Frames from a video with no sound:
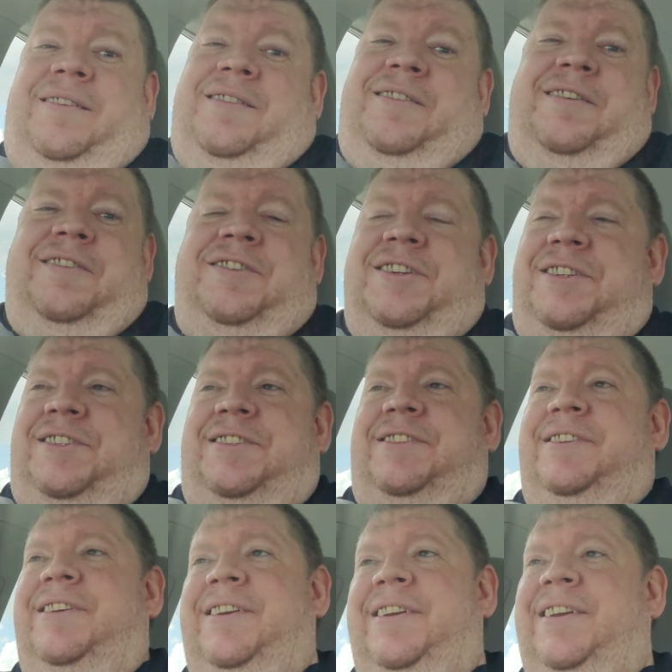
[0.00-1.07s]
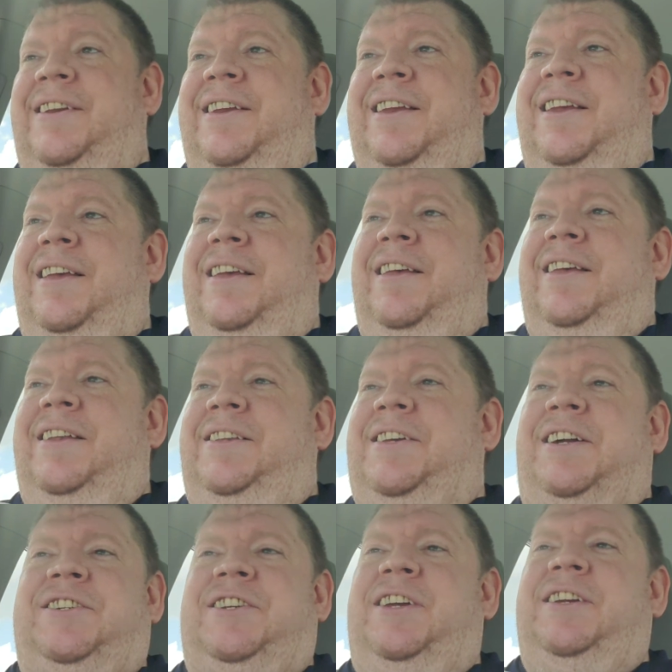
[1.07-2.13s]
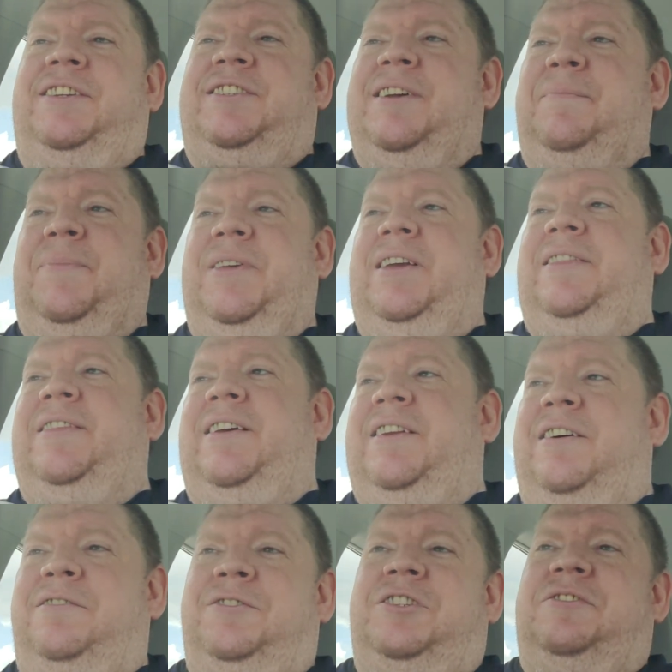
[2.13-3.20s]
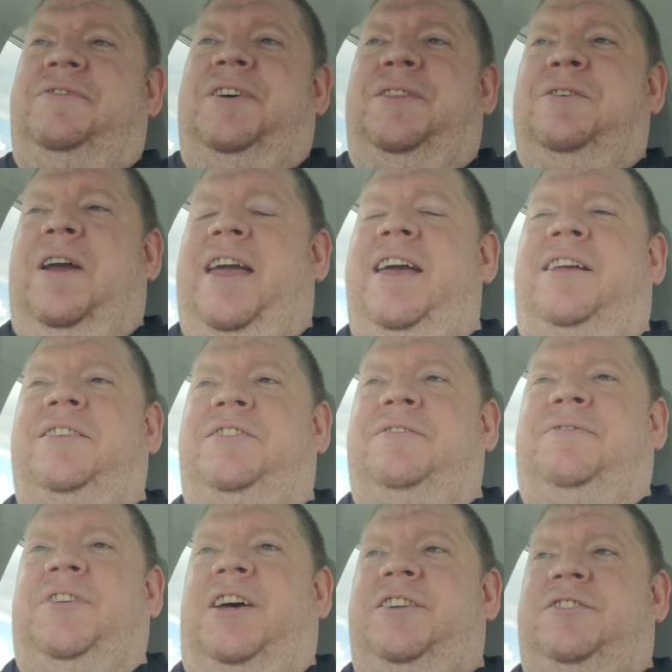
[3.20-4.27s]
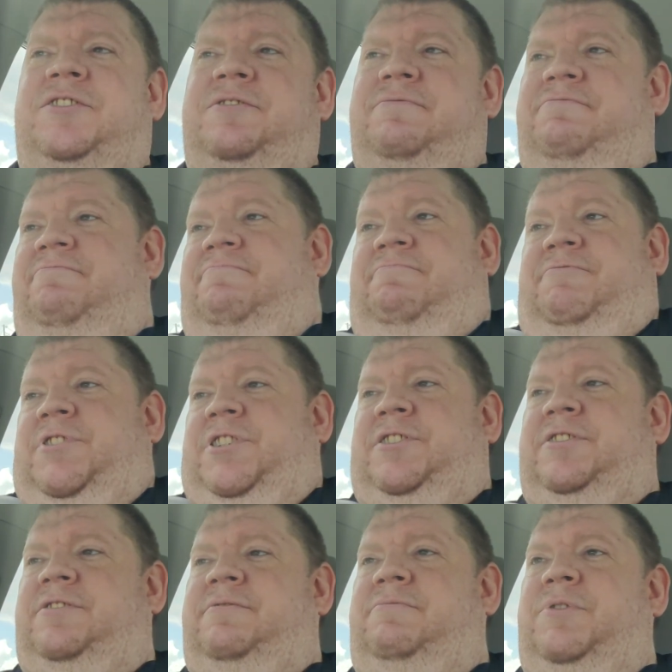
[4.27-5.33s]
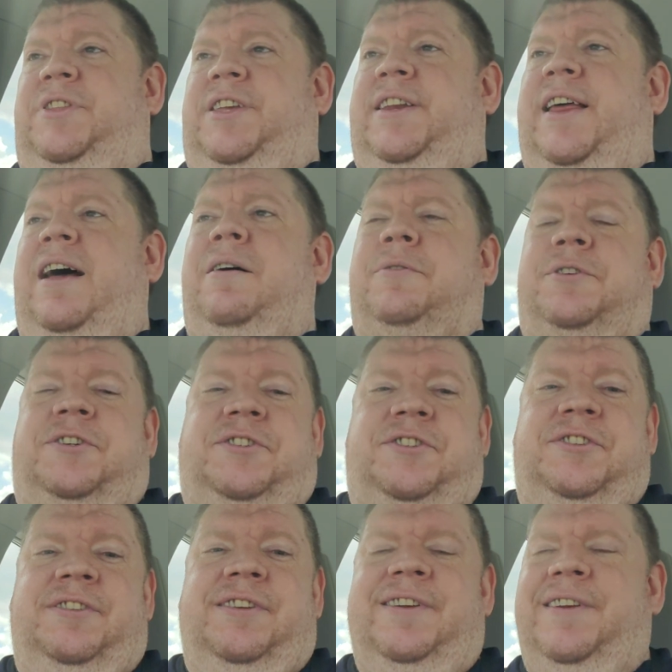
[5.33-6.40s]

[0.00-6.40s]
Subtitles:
You're just touching something that hundreds of other hands have touched just within hours.